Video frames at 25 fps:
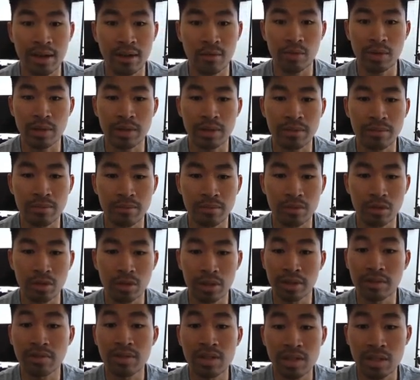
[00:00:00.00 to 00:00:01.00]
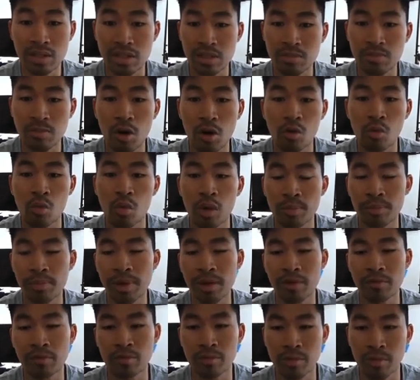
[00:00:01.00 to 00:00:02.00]
We lived in a small
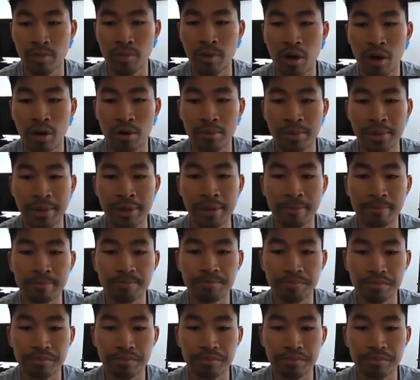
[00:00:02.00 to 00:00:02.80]
one-bedroom apartment.